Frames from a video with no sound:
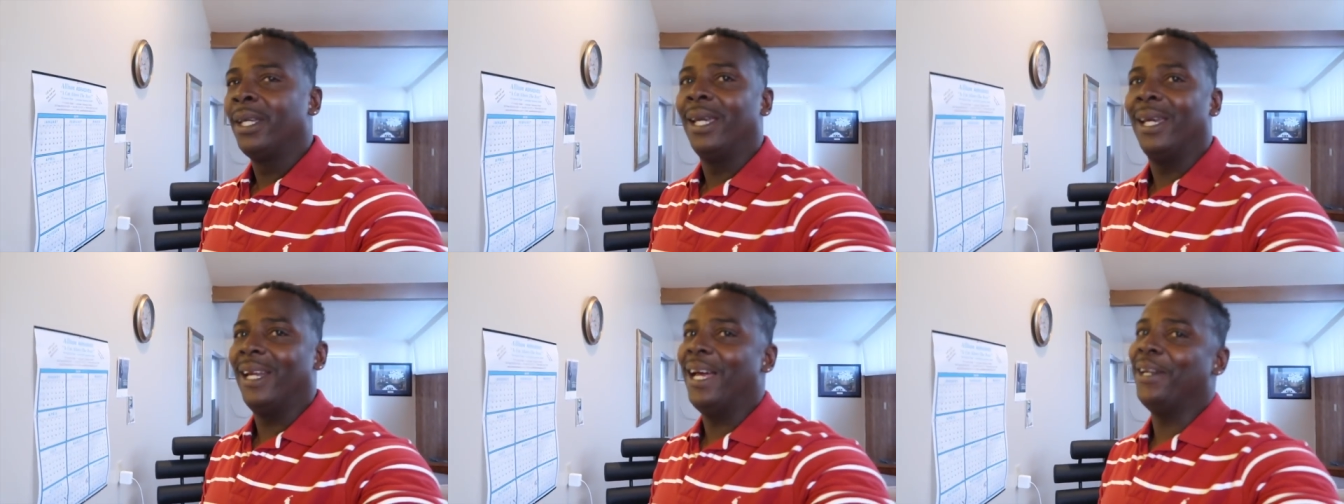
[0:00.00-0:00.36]

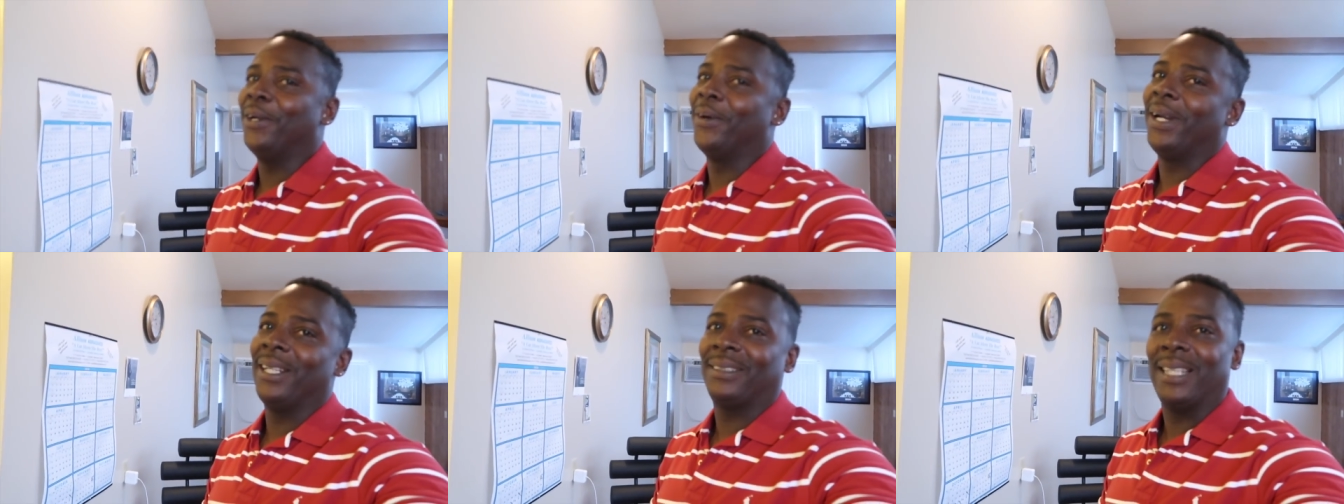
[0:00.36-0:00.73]
And I
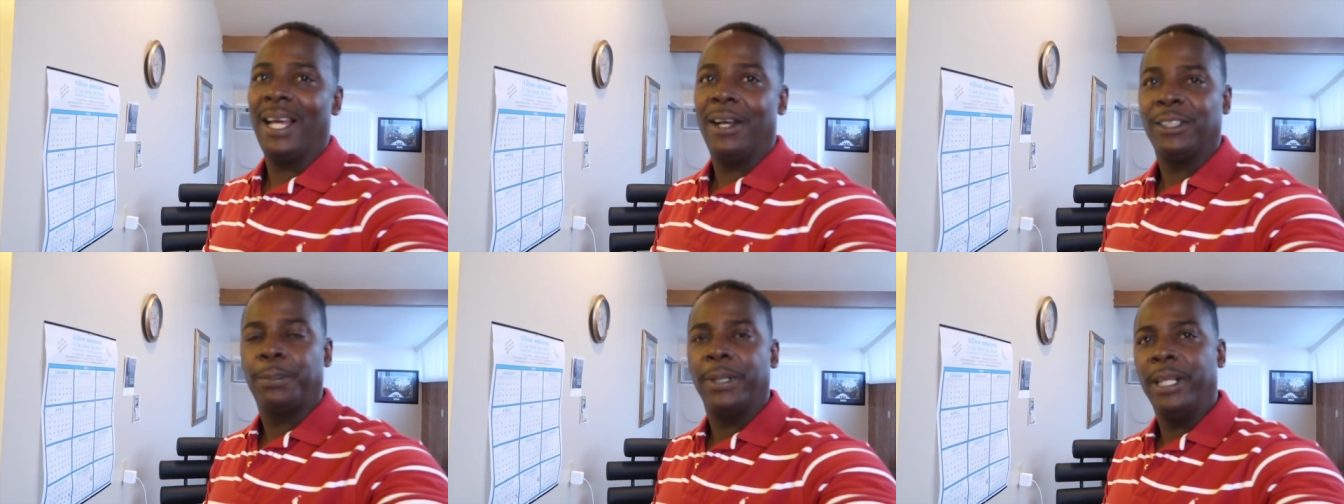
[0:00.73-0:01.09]
know that
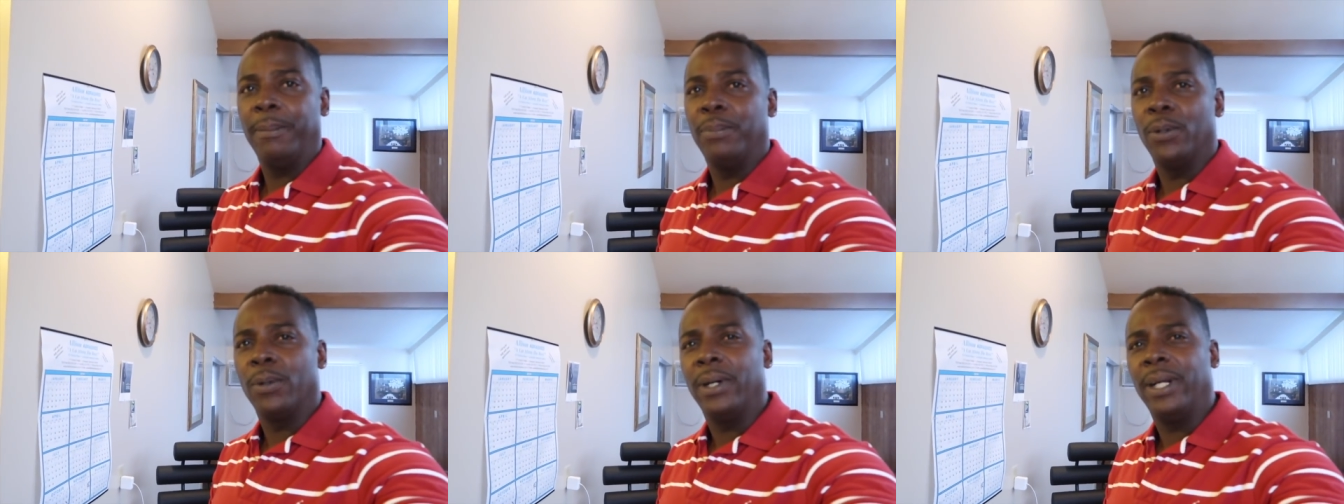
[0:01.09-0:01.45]
sounds
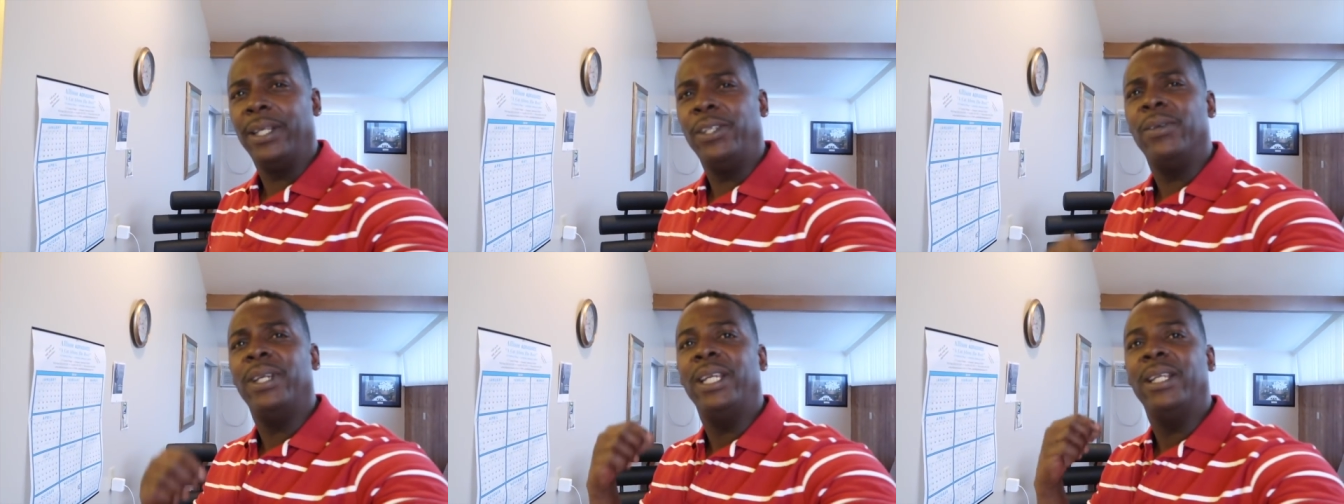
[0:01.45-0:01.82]
pretty
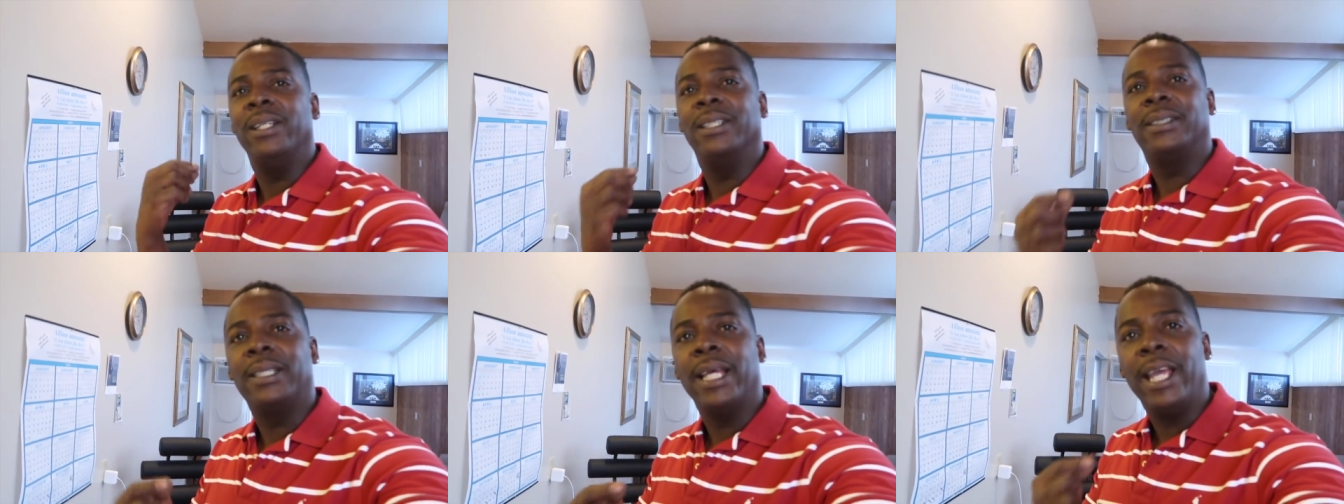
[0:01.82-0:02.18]
boring. You're
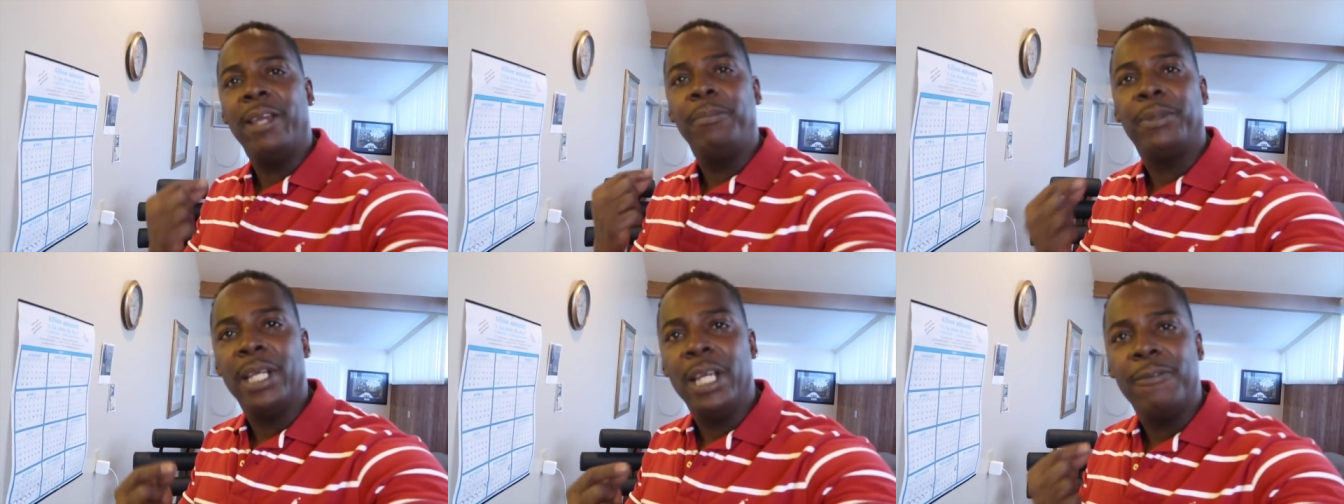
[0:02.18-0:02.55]
eating the
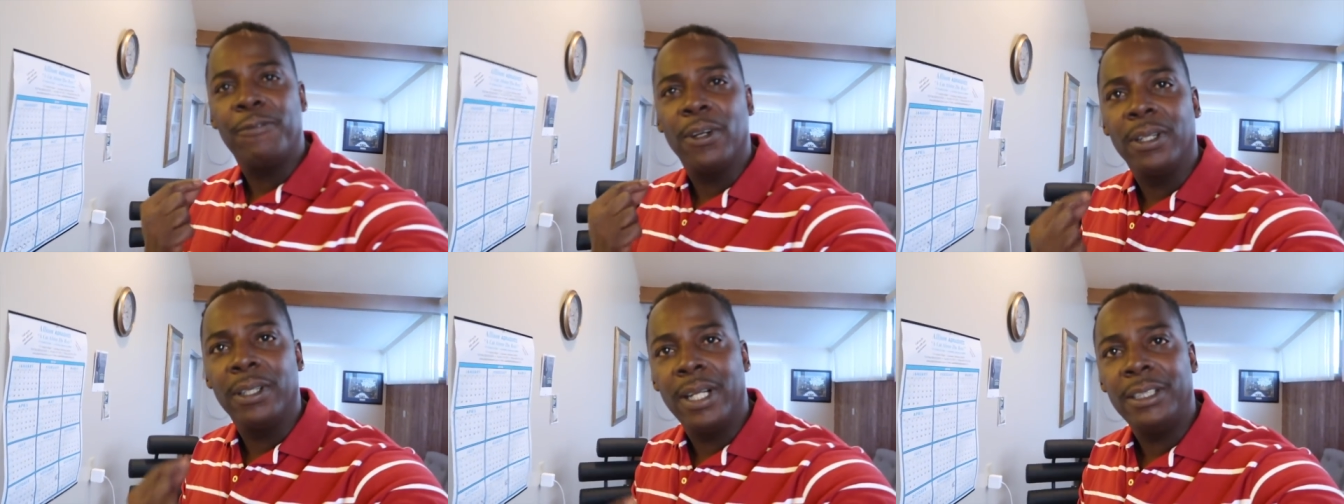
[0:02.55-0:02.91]
same
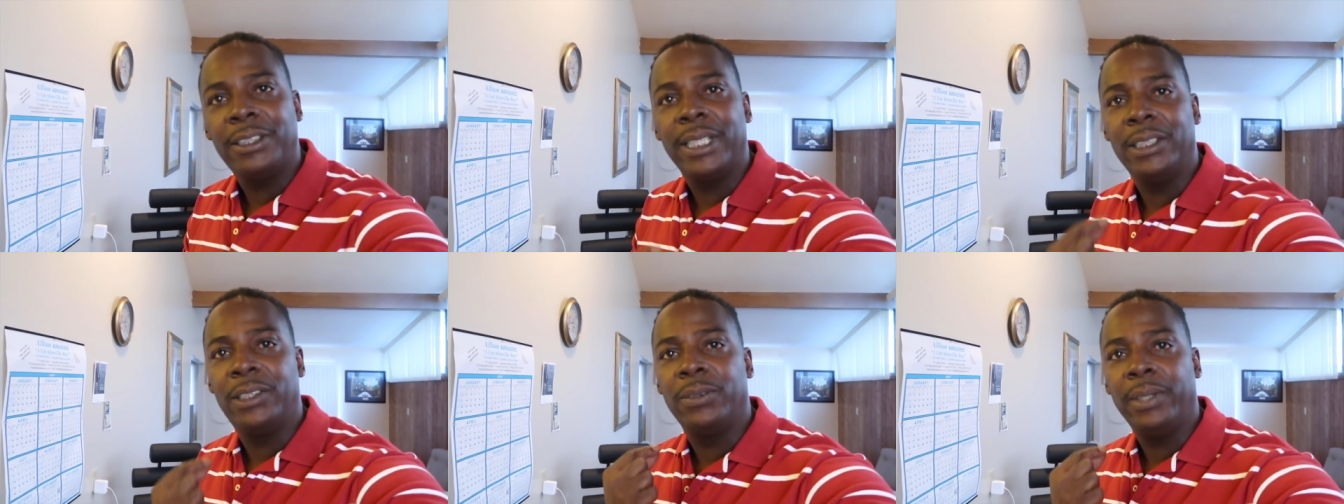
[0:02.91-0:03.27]
thing for
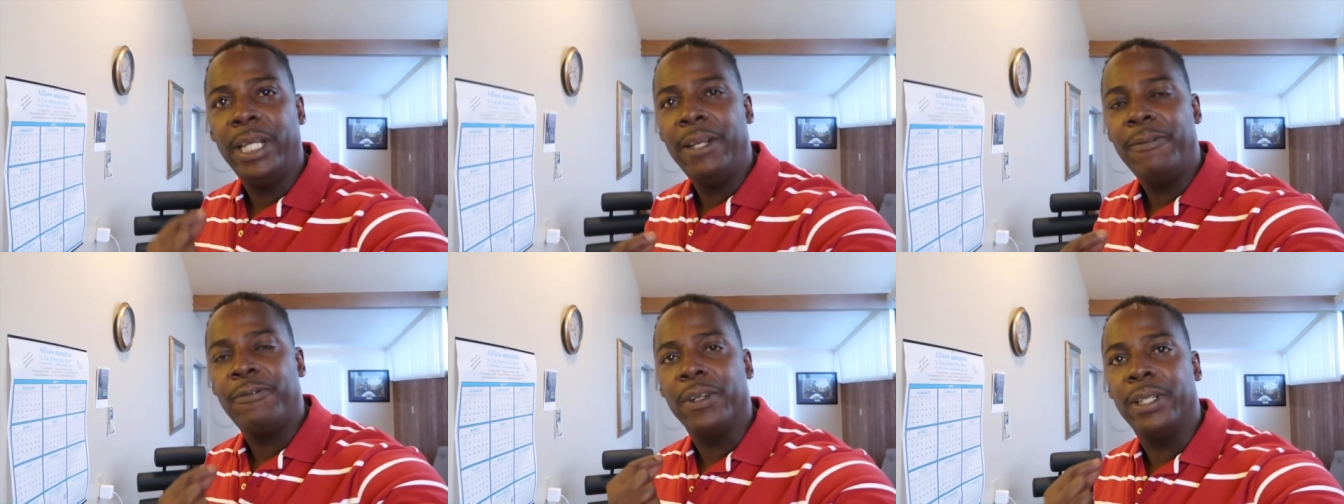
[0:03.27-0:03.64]
lunch that you
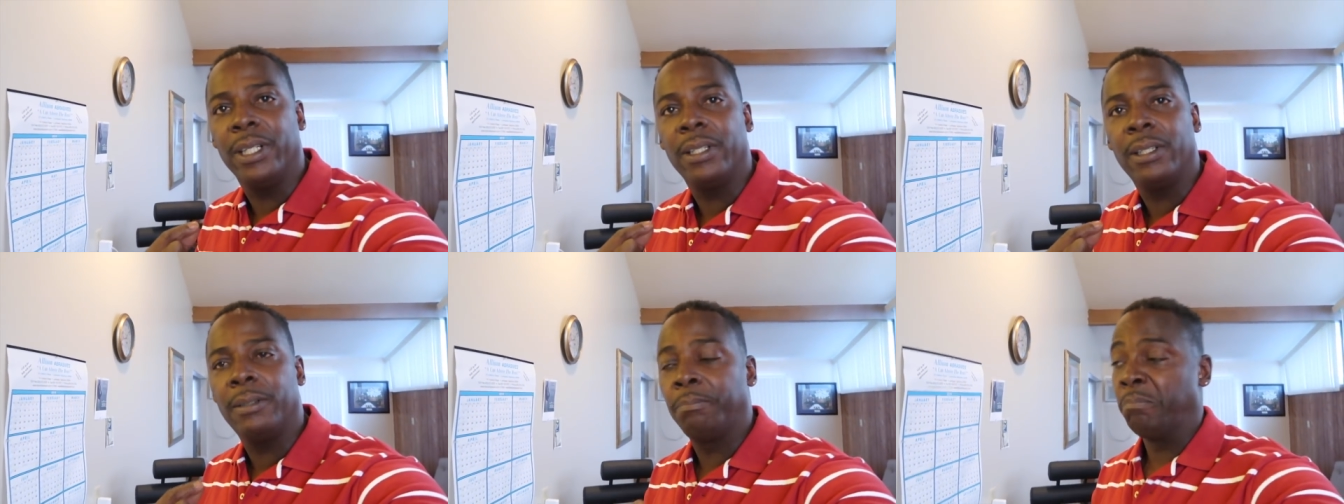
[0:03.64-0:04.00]
eat for
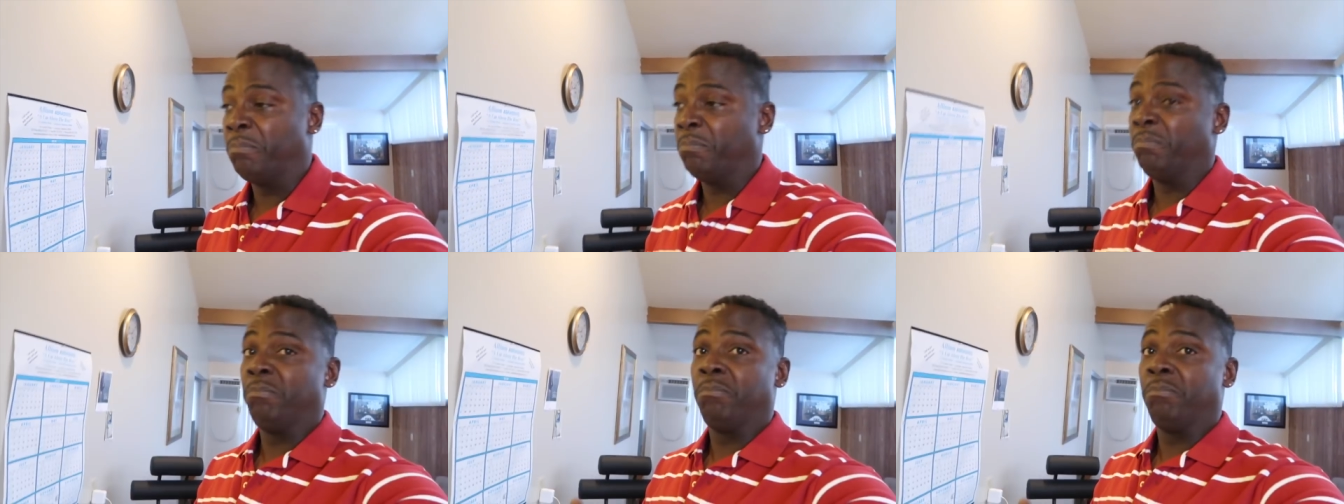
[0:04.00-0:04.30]
dinner.